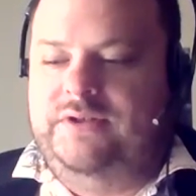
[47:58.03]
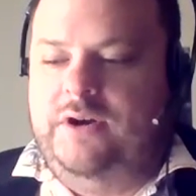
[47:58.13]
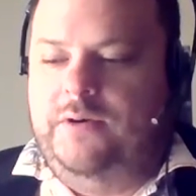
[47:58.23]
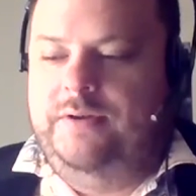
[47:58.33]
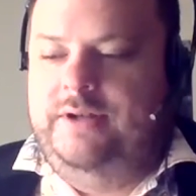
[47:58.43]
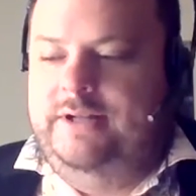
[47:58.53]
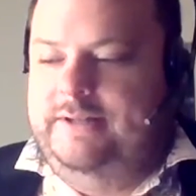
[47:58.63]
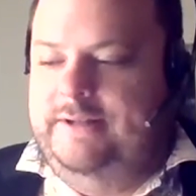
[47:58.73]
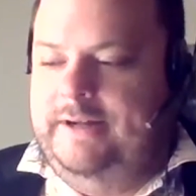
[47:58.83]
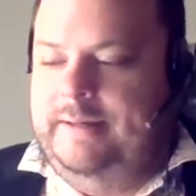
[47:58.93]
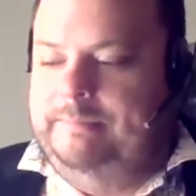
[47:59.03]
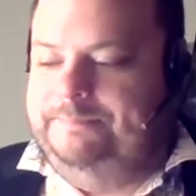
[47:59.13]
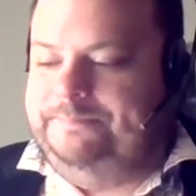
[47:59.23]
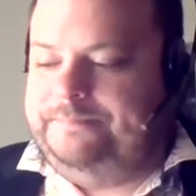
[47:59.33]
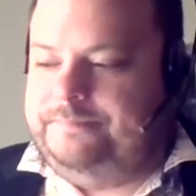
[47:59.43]
So,
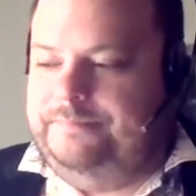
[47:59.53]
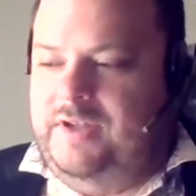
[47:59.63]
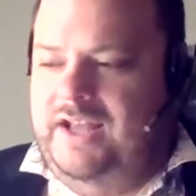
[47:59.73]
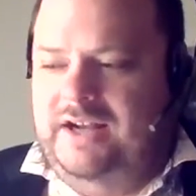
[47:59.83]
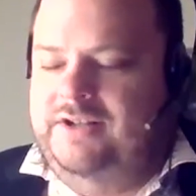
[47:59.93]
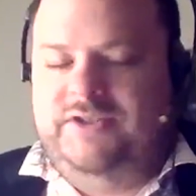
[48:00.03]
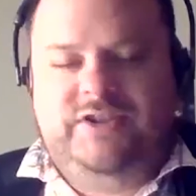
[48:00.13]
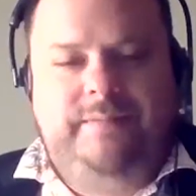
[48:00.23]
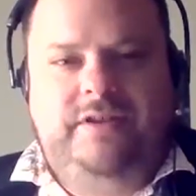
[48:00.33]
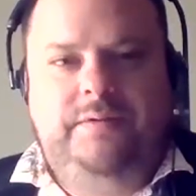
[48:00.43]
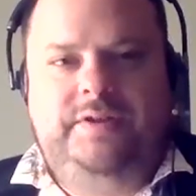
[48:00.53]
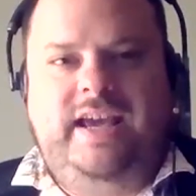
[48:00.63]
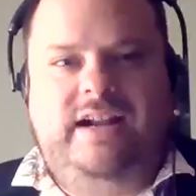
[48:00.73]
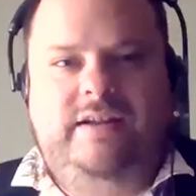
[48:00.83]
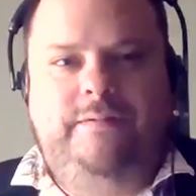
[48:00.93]
yeah, and it's the same thing with the
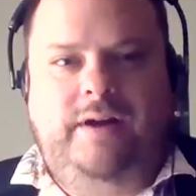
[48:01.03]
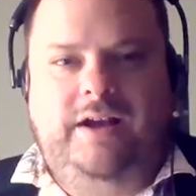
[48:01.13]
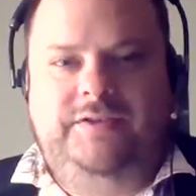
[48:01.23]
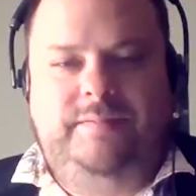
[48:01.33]
Kennedy files.